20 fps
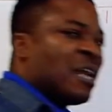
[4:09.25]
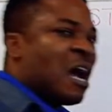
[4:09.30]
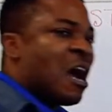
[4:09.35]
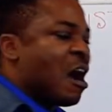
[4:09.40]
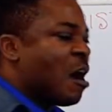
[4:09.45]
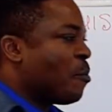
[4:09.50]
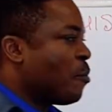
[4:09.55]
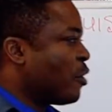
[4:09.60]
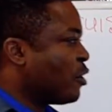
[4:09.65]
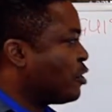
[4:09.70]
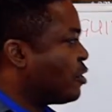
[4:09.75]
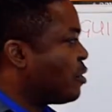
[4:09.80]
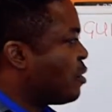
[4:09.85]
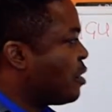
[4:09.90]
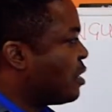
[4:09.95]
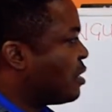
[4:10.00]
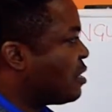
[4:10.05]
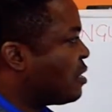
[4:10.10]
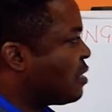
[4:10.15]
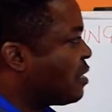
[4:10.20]
how much
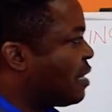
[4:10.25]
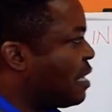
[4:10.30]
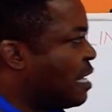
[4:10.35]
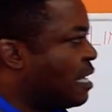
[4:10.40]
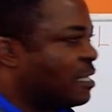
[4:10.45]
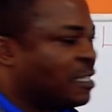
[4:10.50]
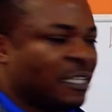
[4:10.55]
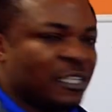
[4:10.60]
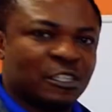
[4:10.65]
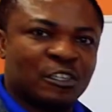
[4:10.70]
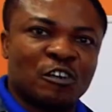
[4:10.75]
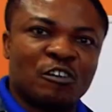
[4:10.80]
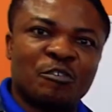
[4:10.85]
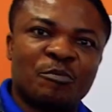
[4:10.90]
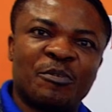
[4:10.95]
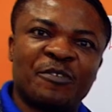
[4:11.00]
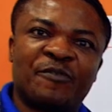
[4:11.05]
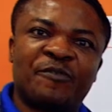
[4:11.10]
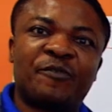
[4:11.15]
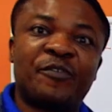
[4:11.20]
this slate is going to
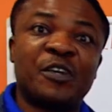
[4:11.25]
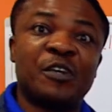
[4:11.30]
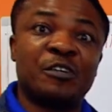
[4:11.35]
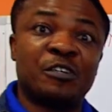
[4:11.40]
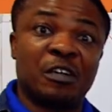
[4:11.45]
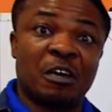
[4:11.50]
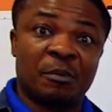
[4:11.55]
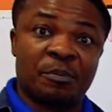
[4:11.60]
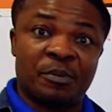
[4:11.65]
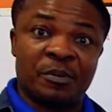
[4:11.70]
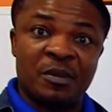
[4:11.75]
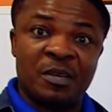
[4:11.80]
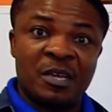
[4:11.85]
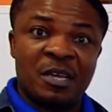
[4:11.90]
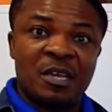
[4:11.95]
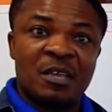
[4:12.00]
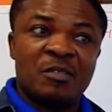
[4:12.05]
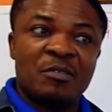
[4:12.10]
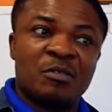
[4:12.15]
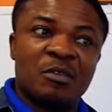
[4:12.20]
be filled up.
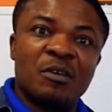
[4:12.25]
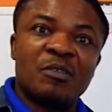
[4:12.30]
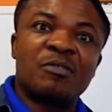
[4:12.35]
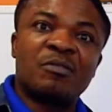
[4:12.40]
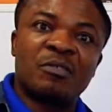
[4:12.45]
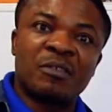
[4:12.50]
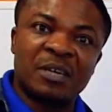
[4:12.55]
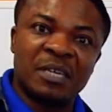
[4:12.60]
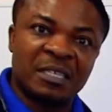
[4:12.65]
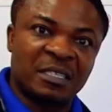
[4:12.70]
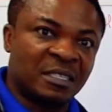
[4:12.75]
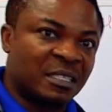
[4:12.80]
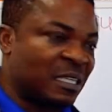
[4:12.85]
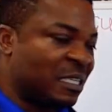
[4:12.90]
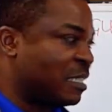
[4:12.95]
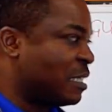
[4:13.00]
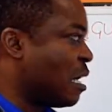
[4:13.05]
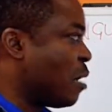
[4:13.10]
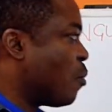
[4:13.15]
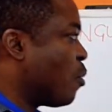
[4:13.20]
The 3
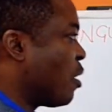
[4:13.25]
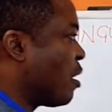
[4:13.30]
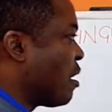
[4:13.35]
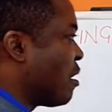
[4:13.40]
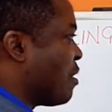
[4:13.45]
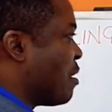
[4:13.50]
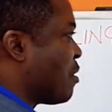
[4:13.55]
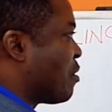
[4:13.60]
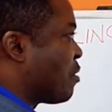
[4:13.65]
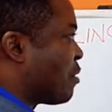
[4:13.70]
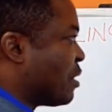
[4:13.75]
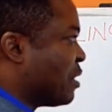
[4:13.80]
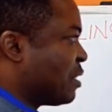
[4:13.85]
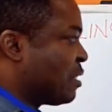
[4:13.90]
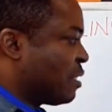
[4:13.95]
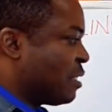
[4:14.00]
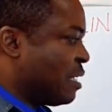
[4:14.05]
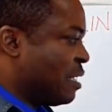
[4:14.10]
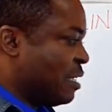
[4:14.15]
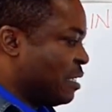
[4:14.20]
C's. And what are the 3
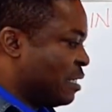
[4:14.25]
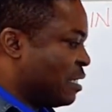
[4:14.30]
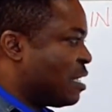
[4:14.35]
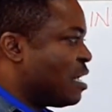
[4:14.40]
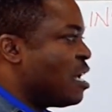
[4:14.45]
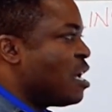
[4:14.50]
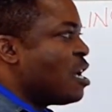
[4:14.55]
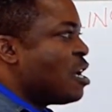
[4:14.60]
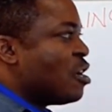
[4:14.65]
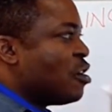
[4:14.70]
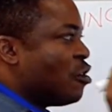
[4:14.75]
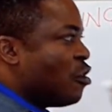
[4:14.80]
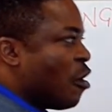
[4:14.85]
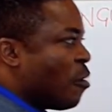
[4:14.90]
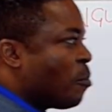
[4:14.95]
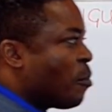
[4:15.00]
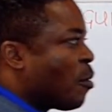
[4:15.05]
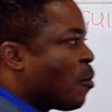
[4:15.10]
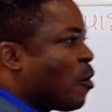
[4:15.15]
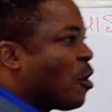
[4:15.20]
C's?
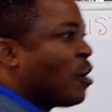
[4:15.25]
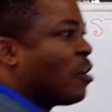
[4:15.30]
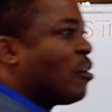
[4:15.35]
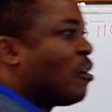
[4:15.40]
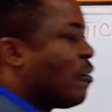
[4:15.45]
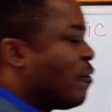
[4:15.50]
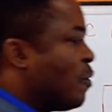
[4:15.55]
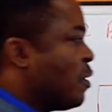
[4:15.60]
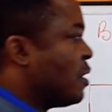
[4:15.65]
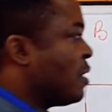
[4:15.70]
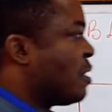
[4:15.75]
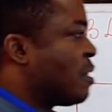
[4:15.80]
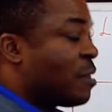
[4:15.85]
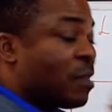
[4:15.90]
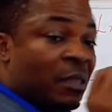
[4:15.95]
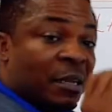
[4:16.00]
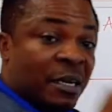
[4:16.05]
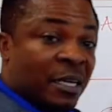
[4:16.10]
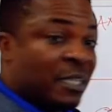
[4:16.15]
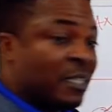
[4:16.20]
Number 1 of the
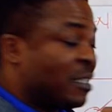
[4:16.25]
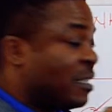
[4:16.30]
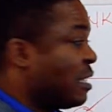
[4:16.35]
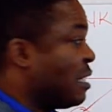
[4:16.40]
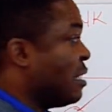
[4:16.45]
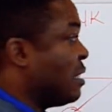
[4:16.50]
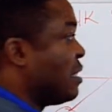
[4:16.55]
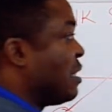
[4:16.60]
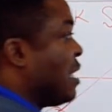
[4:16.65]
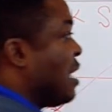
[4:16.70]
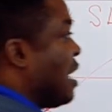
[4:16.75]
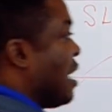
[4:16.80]
3 C's